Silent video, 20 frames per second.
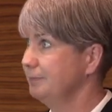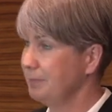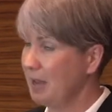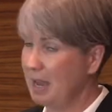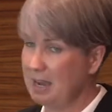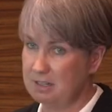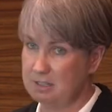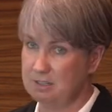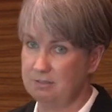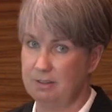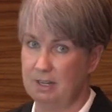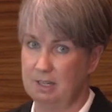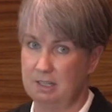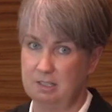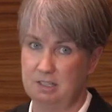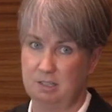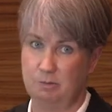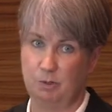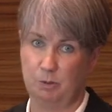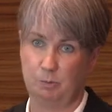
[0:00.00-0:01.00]
active
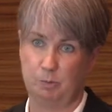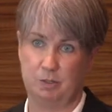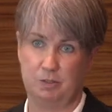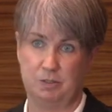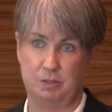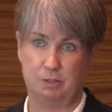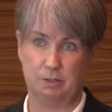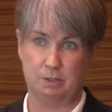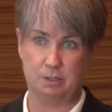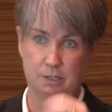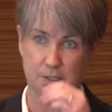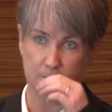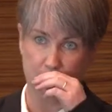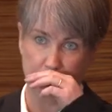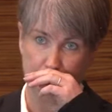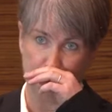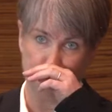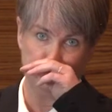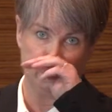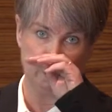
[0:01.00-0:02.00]
academic pursuit,
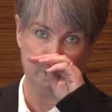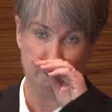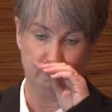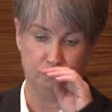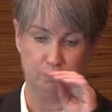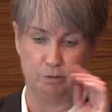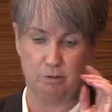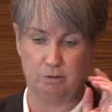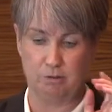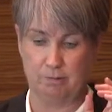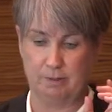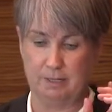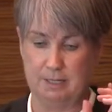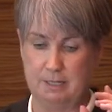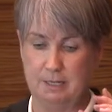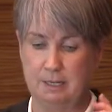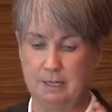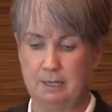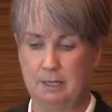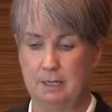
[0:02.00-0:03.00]
and I'm going to give you
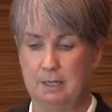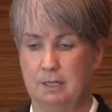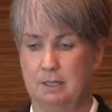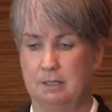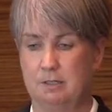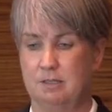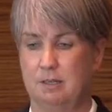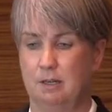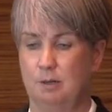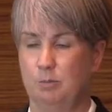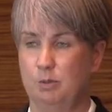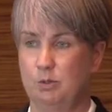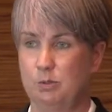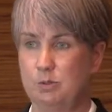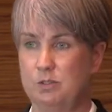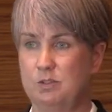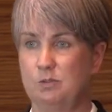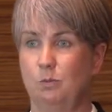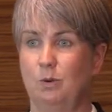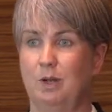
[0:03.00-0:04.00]
three
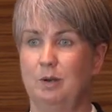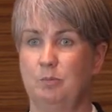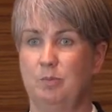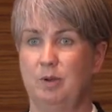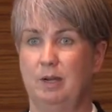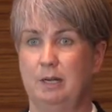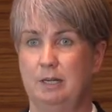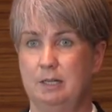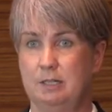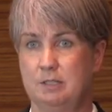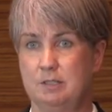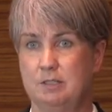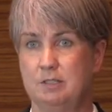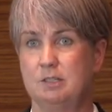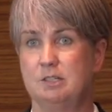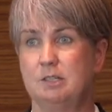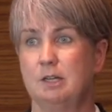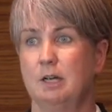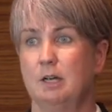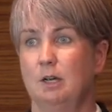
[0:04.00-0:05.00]
examples, one past,